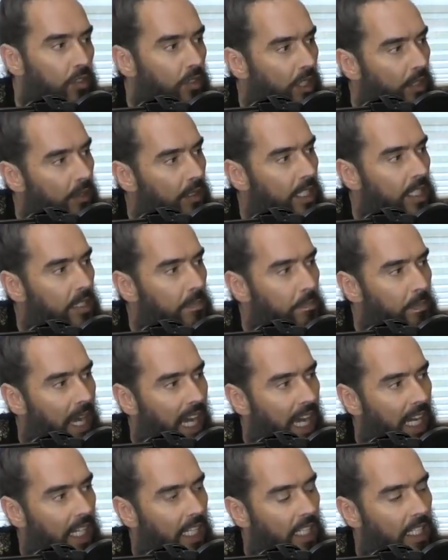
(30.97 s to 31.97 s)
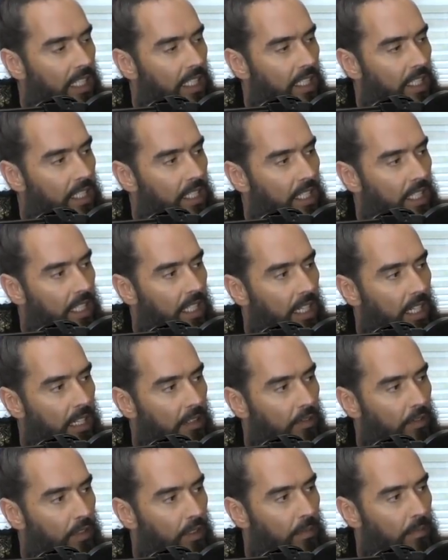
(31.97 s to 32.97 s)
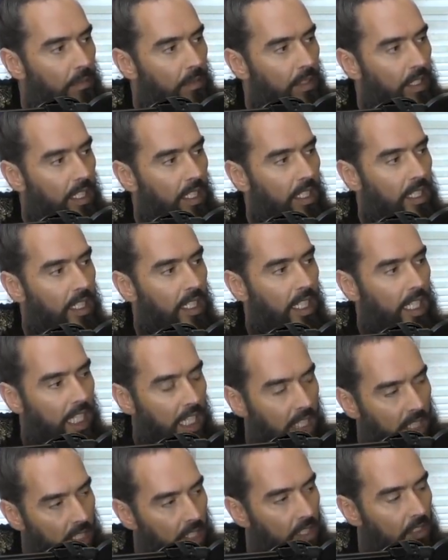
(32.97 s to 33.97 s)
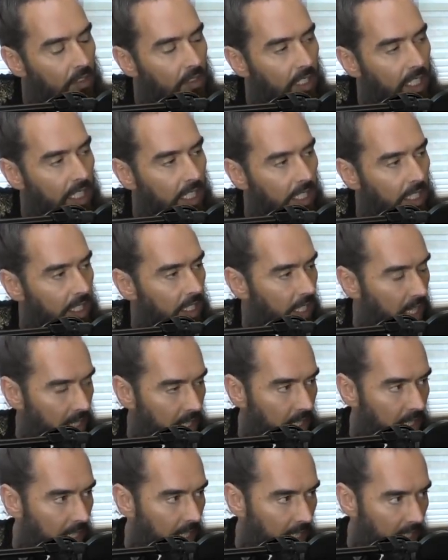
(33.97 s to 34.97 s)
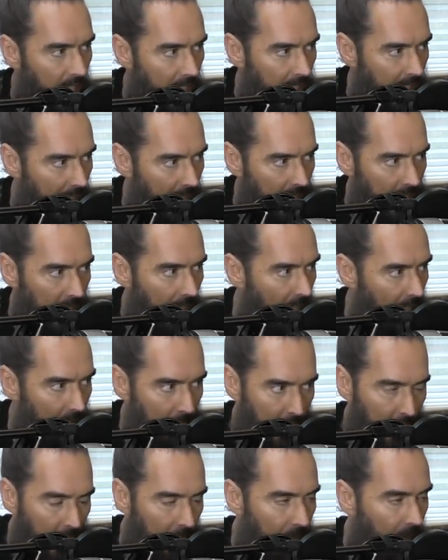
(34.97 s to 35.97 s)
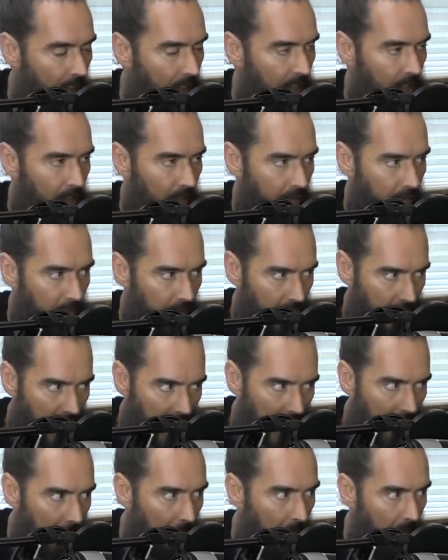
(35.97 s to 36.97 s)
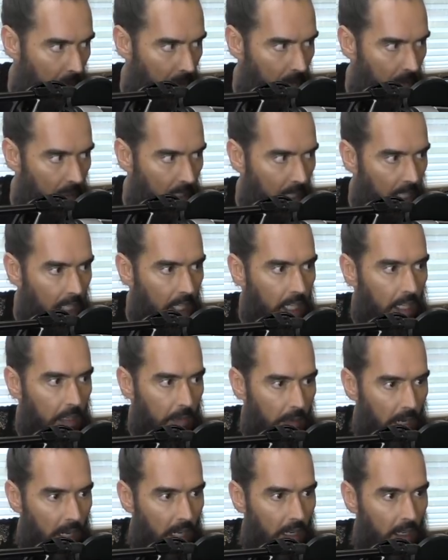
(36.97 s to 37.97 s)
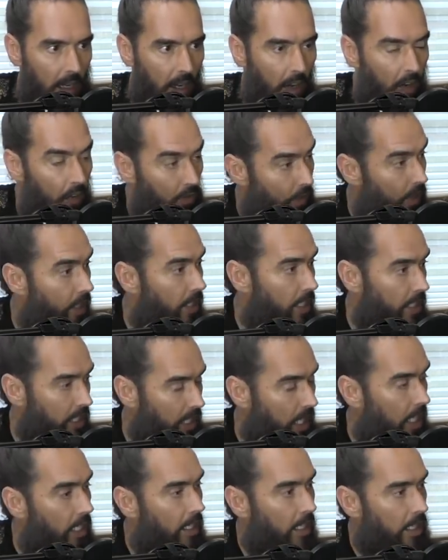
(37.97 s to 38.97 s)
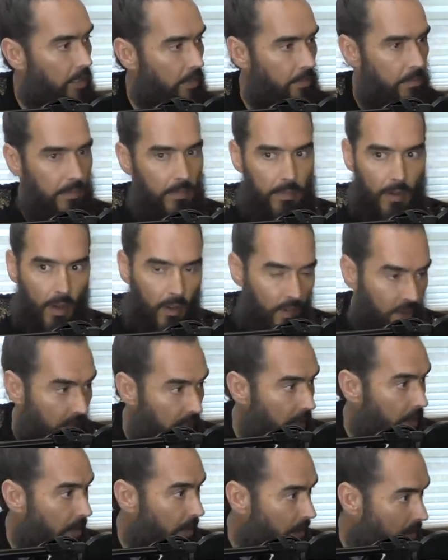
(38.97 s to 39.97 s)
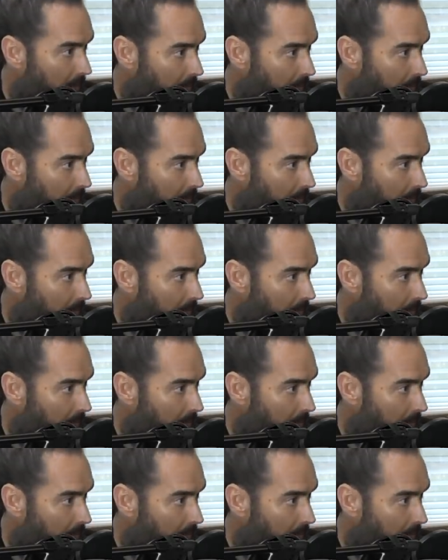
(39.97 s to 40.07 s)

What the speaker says: you notice patterns from the history, as such as it is ascertainable and verifiable, of the,